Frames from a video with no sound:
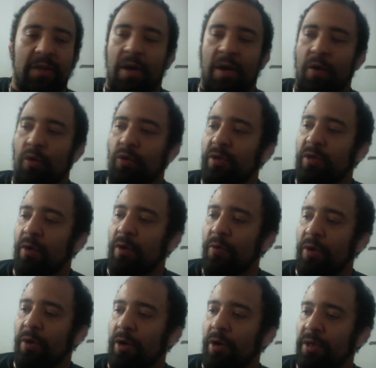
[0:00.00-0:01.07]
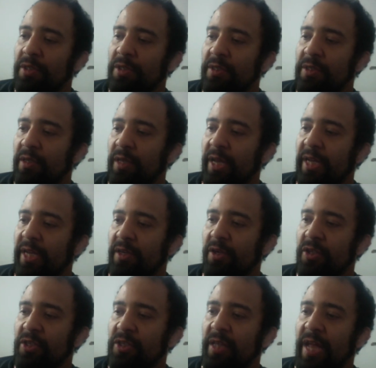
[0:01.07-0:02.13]
I'll I'll be honest. Like there
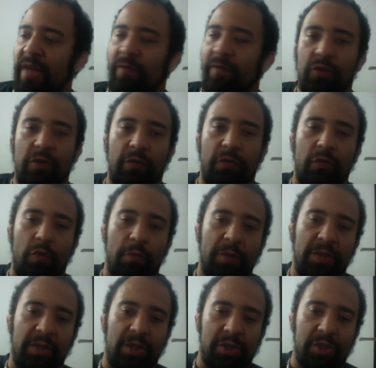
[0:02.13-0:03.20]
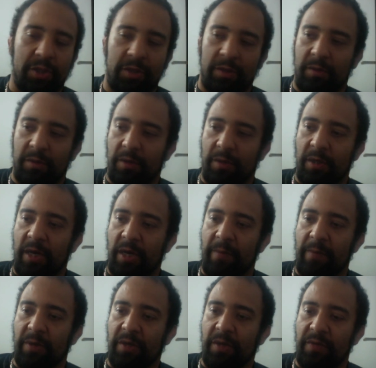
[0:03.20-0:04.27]
is levels of competition, and mm. I
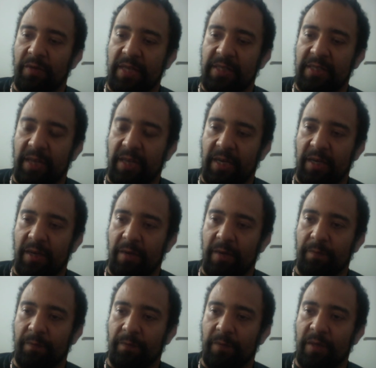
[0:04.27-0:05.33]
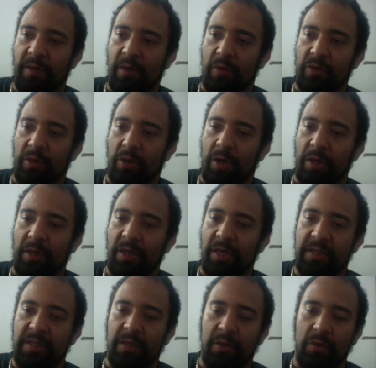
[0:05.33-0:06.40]
believe that's like um, entails a lot of
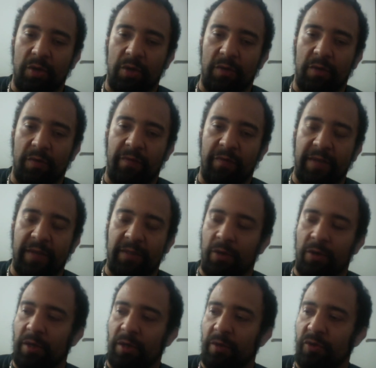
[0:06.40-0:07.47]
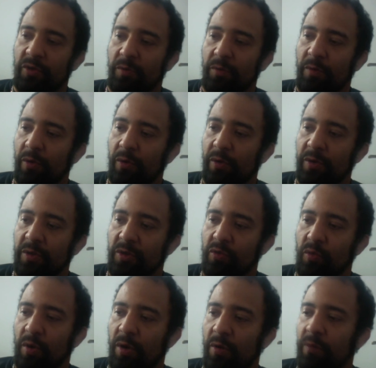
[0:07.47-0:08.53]
things, and you're gonna reflect a lot of the gym owners as
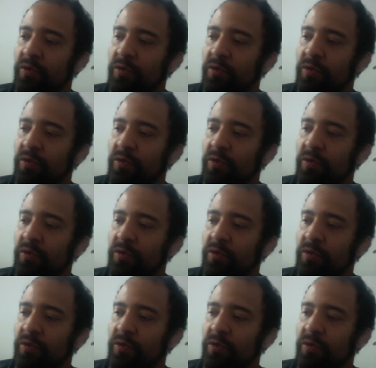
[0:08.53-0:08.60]
well.